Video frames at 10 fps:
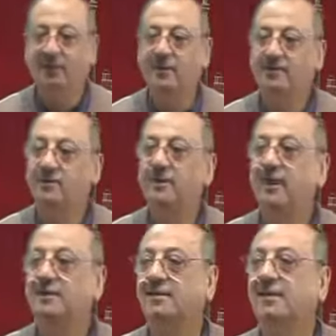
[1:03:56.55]
so
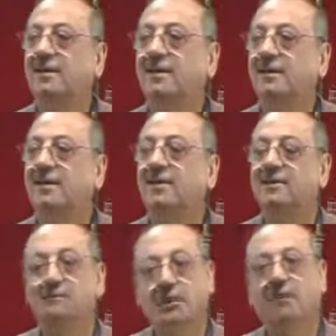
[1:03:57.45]
that
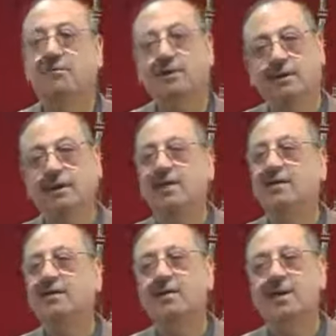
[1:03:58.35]
you have a
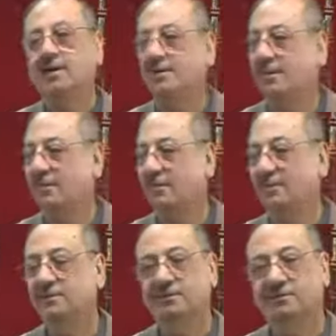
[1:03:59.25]
clear-cut idea, brothers
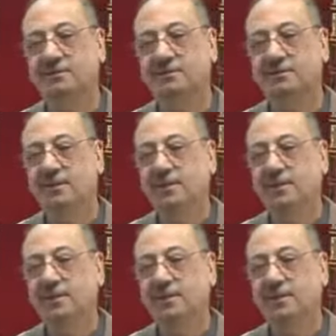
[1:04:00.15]
and sisters.